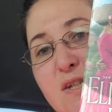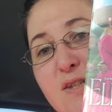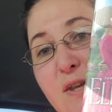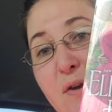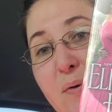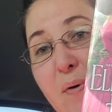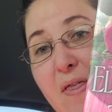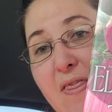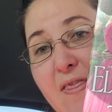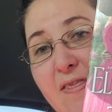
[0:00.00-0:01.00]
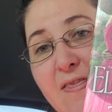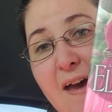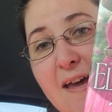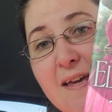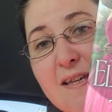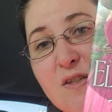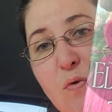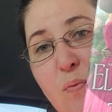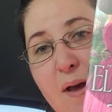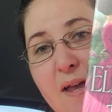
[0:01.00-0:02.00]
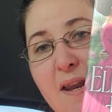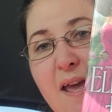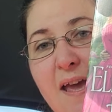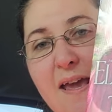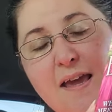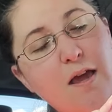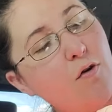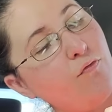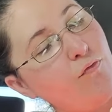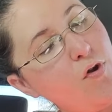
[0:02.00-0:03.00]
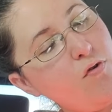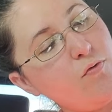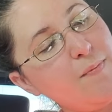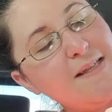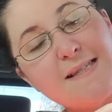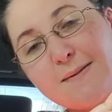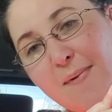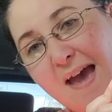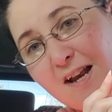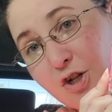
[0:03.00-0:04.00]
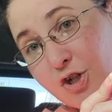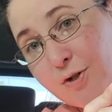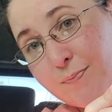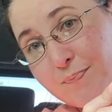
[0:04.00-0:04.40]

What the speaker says: So, that is When a Rogue Meets His Match.